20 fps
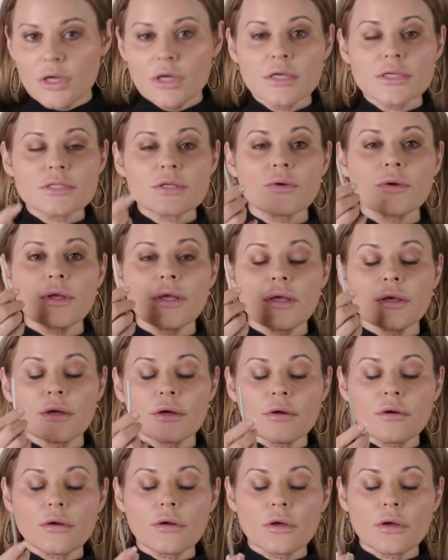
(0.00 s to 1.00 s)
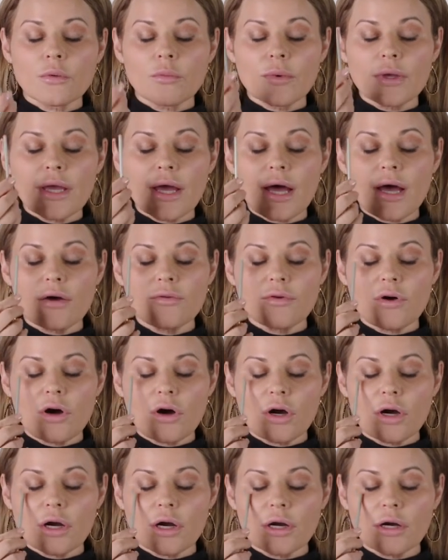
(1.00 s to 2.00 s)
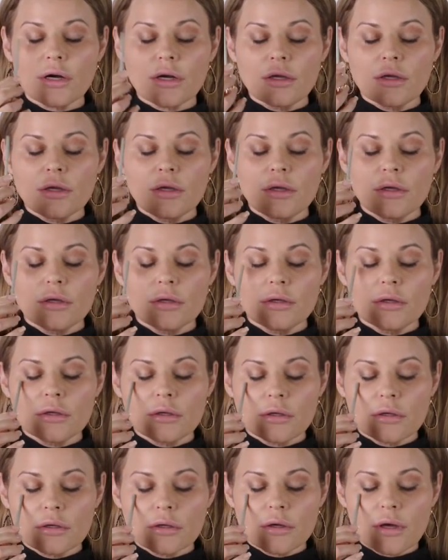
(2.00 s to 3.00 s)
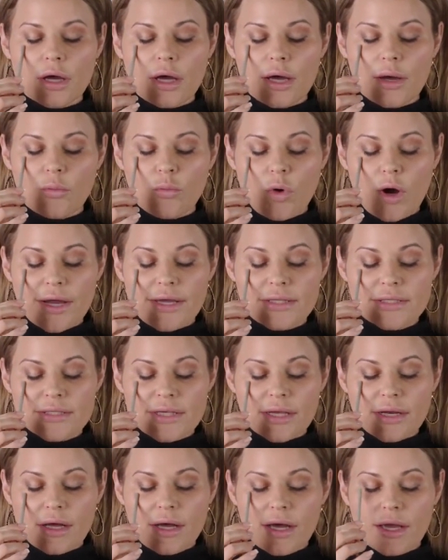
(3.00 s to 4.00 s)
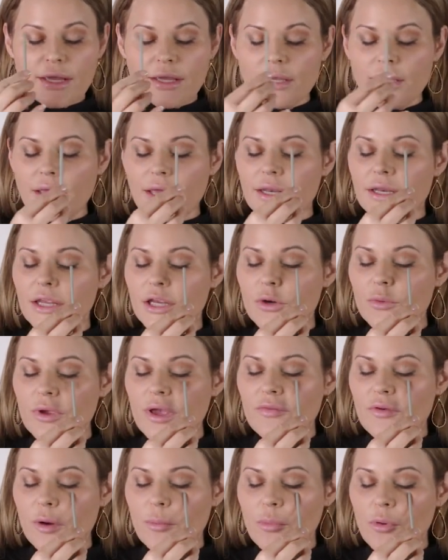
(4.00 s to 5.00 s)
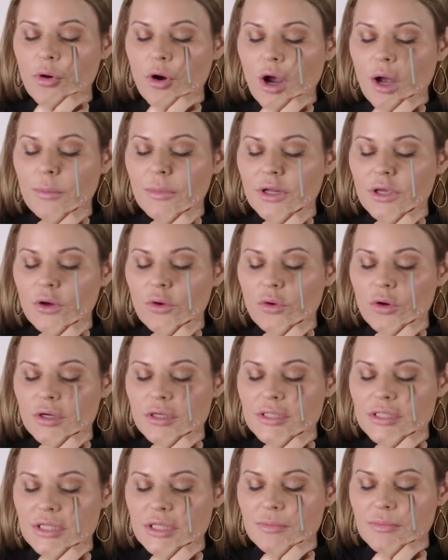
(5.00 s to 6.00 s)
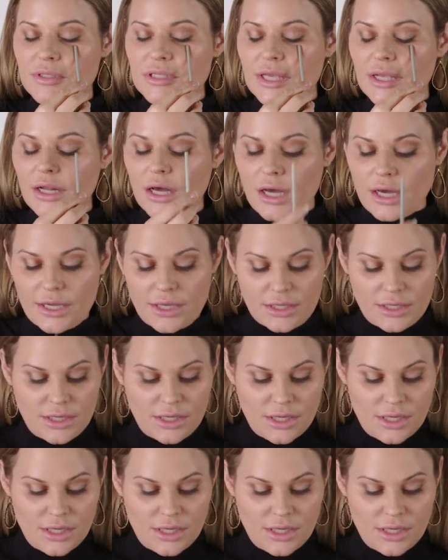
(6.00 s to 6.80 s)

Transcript: So here we have our wide set eye, and here we have our prominent or deep set eye.